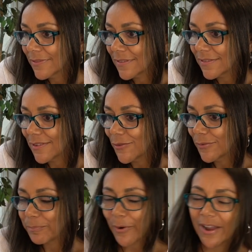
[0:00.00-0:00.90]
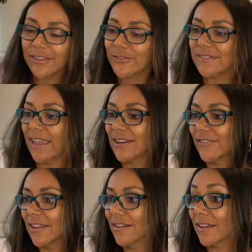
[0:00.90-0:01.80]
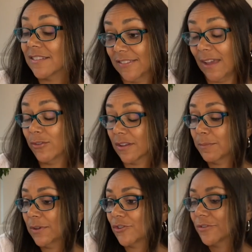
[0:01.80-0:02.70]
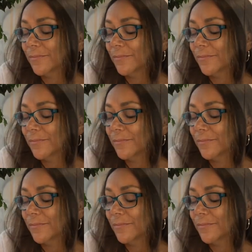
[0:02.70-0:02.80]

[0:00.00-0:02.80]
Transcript: There's no prize for staying on the longest. That was a good picture.